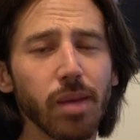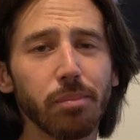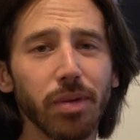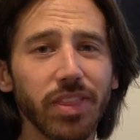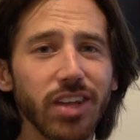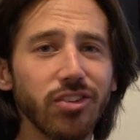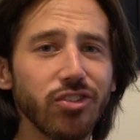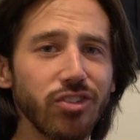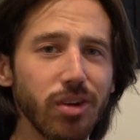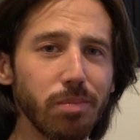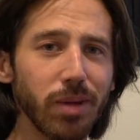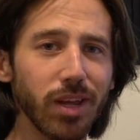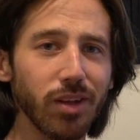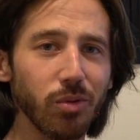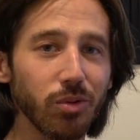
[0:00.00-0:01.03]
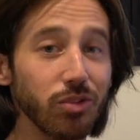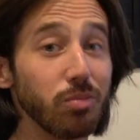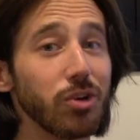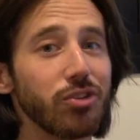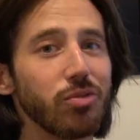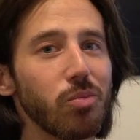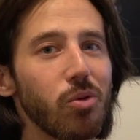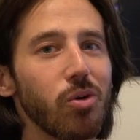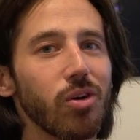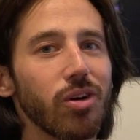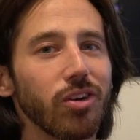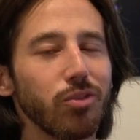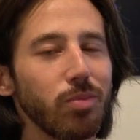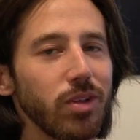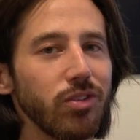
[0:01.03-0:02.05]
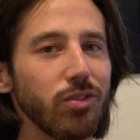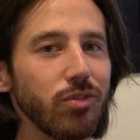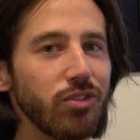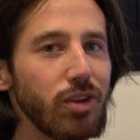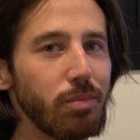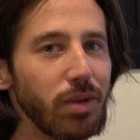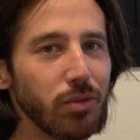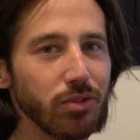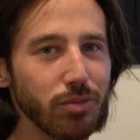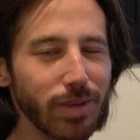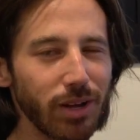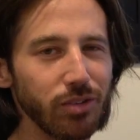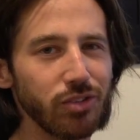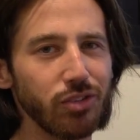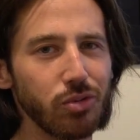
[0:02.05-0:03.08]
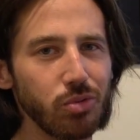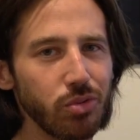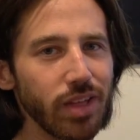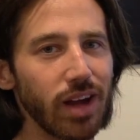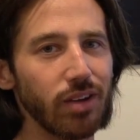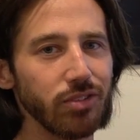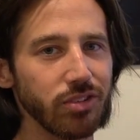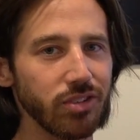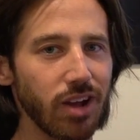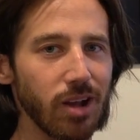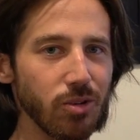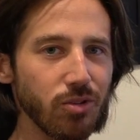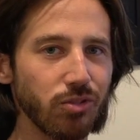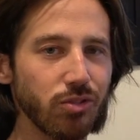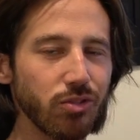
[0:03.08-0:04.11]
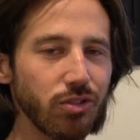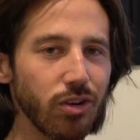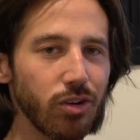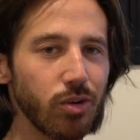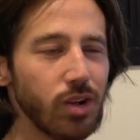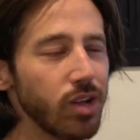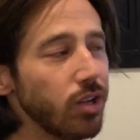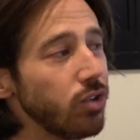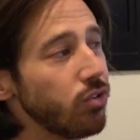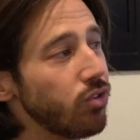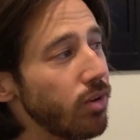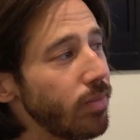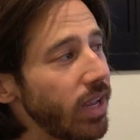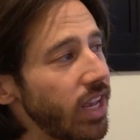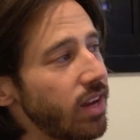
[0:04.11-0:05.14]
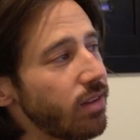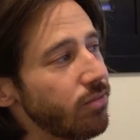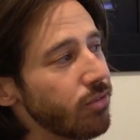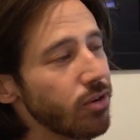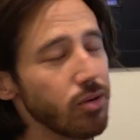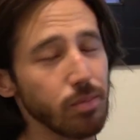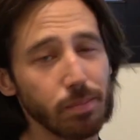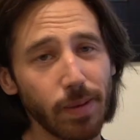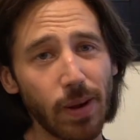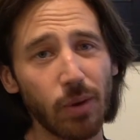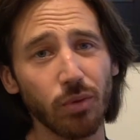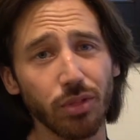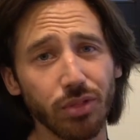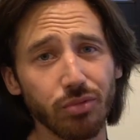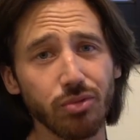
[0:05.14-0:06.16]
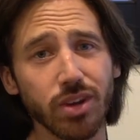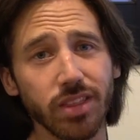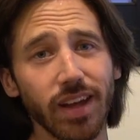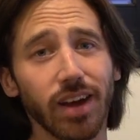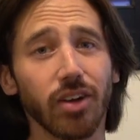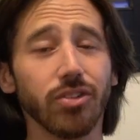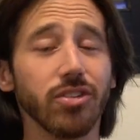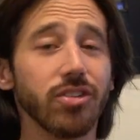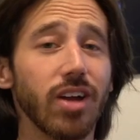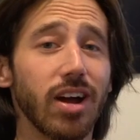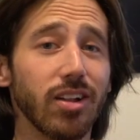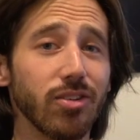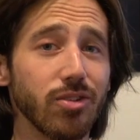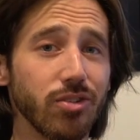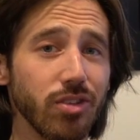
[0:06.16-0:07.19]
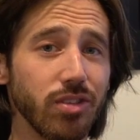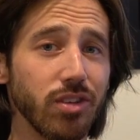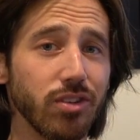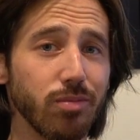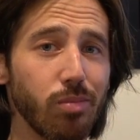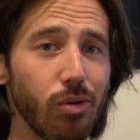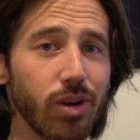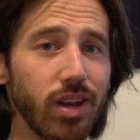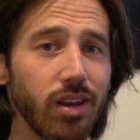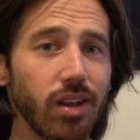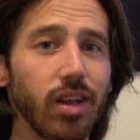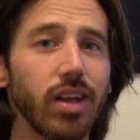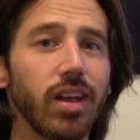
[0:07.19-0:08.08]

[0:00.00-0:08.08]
But then shipping was much more expensive. Shipping was about two thousand dollars or so. So I'm in it for about three thousand dollars at this point.